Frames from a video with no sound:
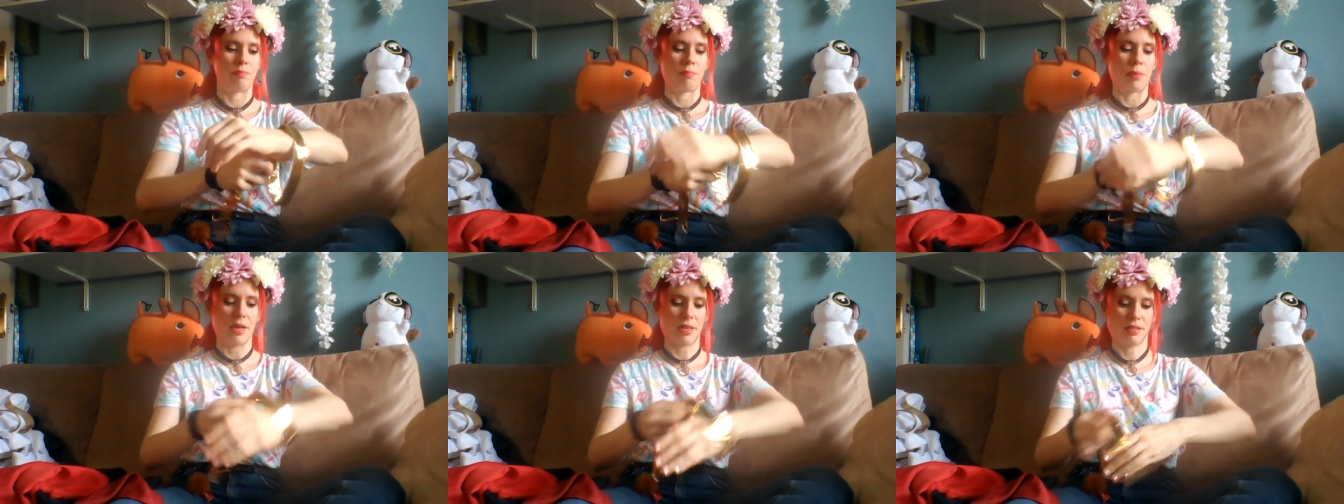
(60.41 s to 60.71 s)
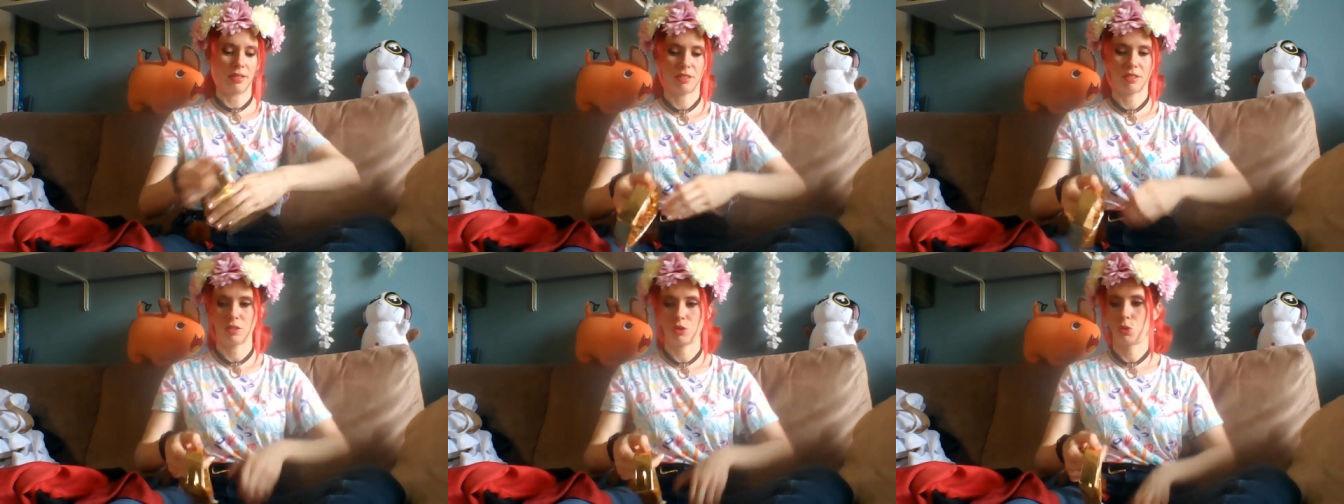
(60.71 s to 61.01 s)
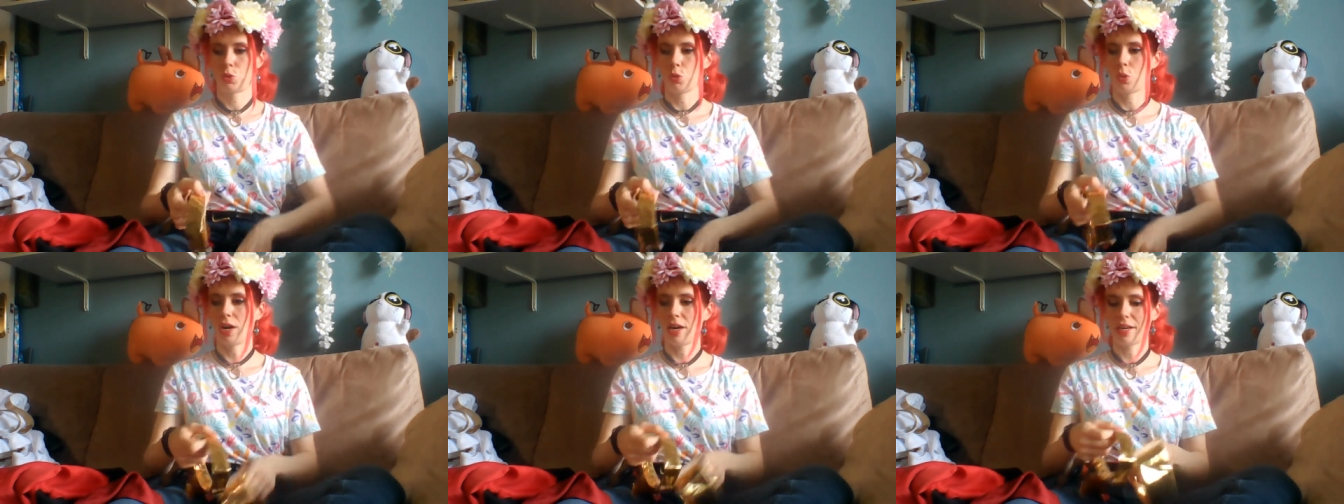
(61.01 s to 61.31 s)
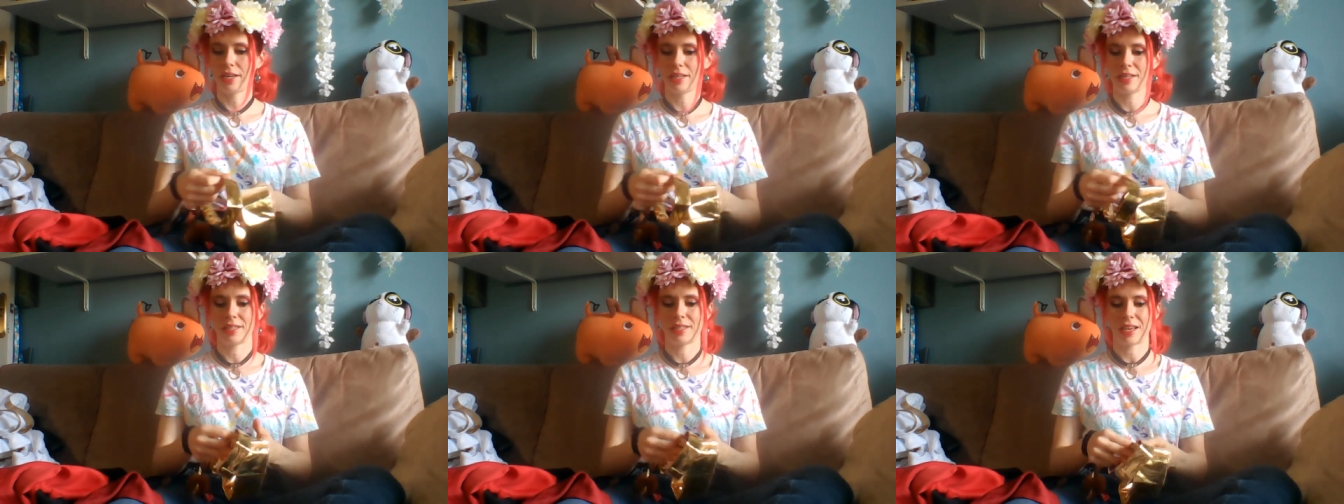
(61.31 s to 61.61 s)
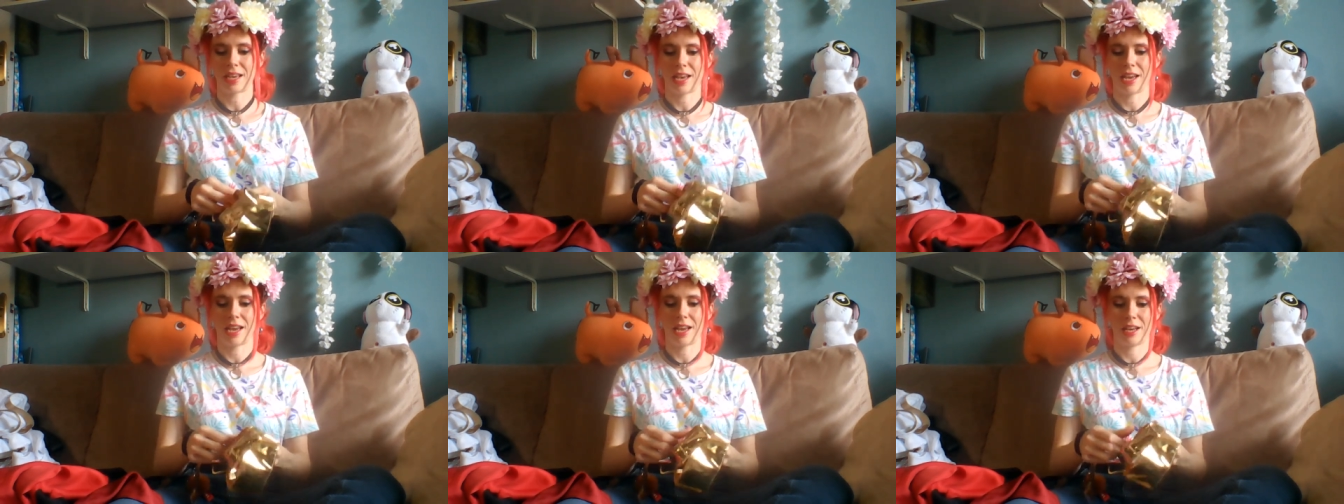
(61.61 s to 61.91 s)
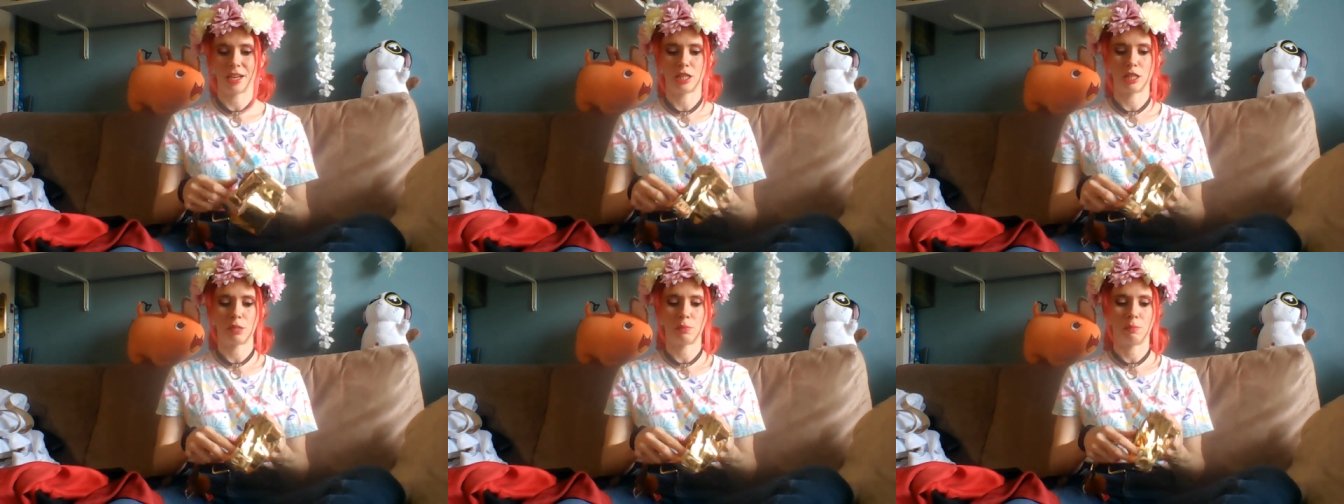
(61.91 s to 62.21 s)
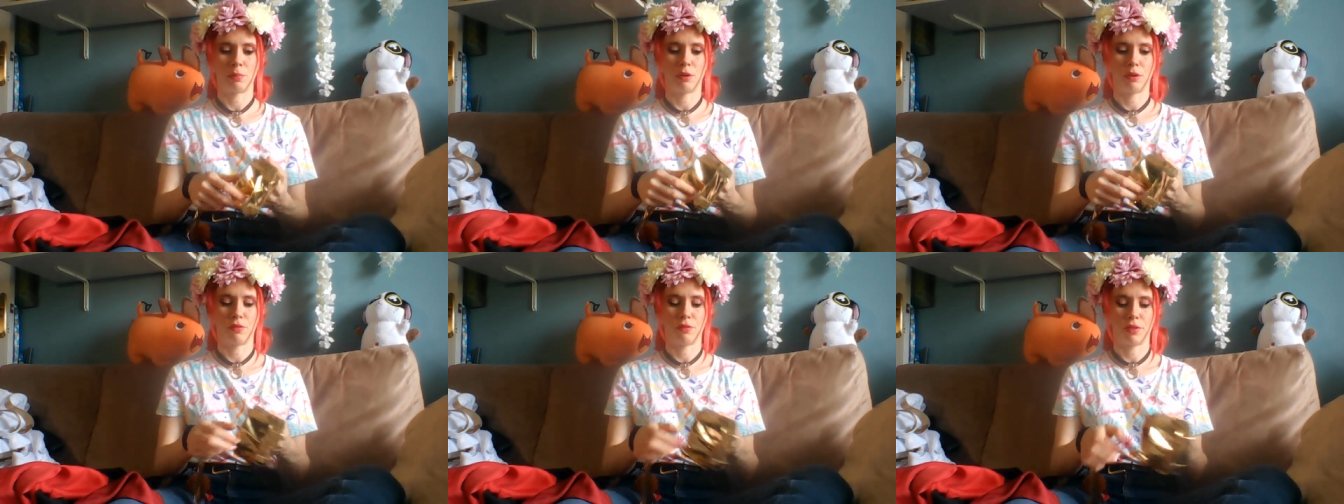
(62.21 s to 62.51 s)
past twice and it's
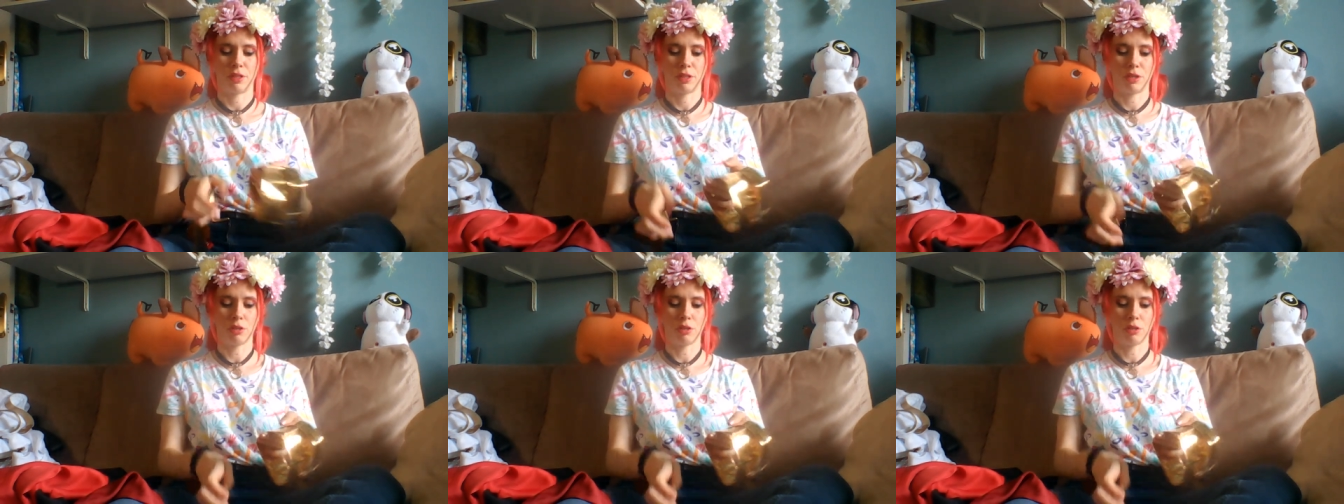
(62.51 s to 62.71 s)
perfect.